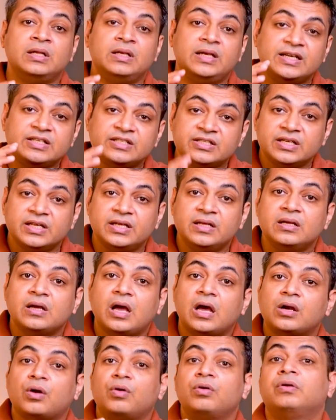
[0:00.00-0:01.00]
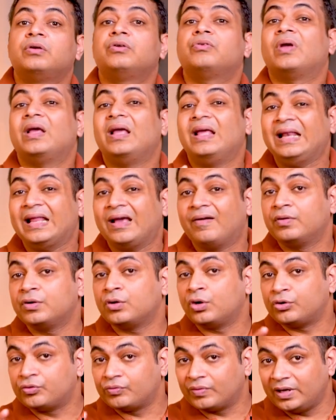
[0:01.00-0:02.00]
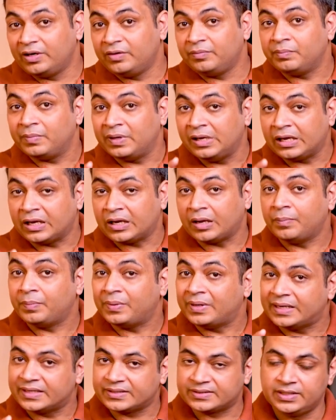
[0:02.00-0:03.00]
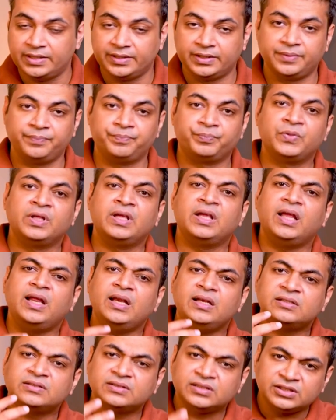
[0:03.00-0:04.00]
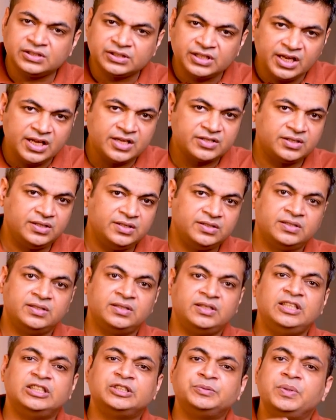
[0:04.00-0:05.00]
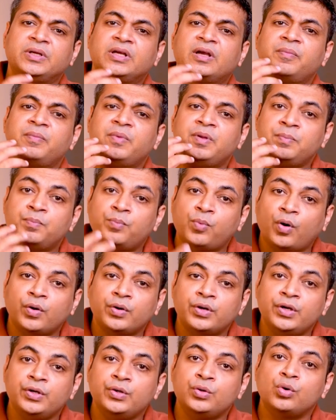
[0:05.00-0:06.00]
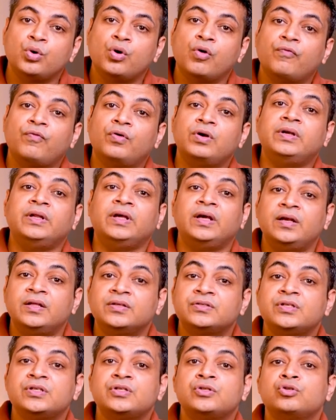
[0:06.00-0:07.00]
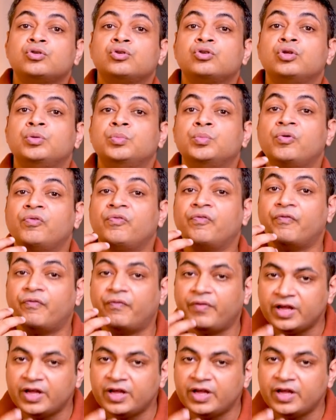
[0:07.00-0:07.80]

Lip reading: Let's say around 11 or 12 milligram per deciliter. In such cases, it's become important to go for dialysis to remove